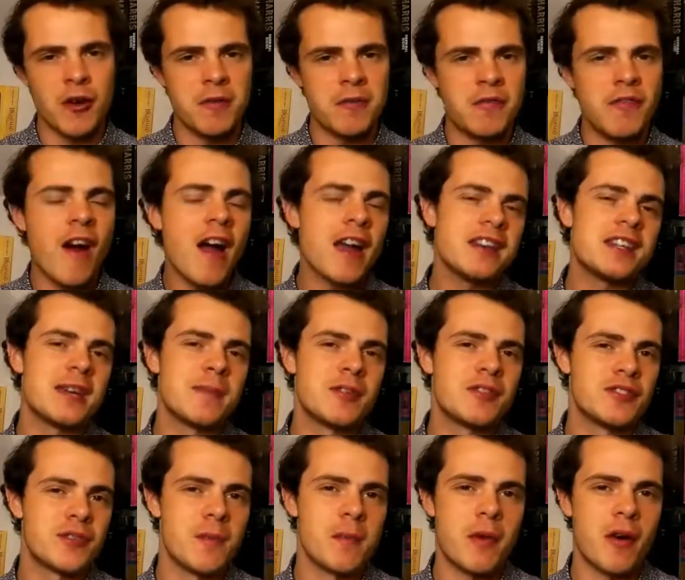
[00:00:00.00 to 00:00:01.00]
and find him at
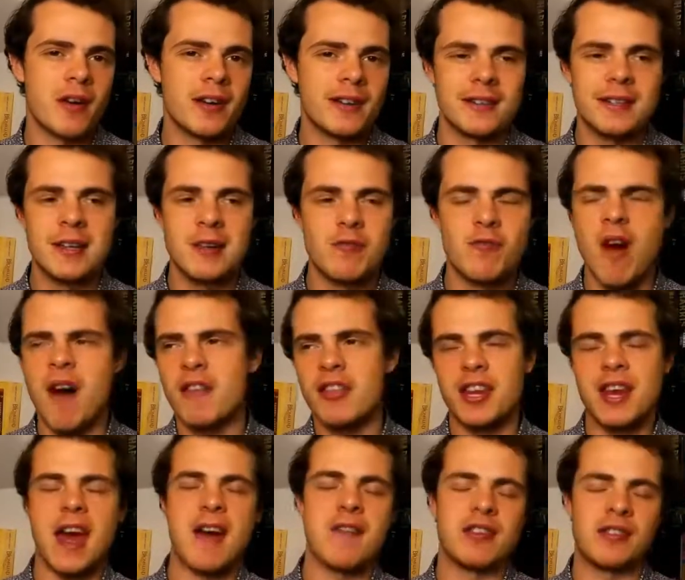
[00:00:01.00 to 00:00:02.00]
some point, rather than
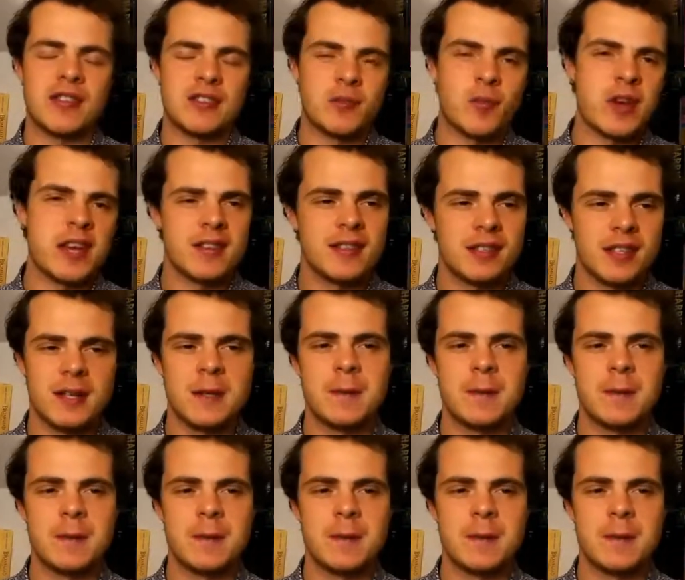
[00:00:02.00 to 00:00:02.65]
having this weird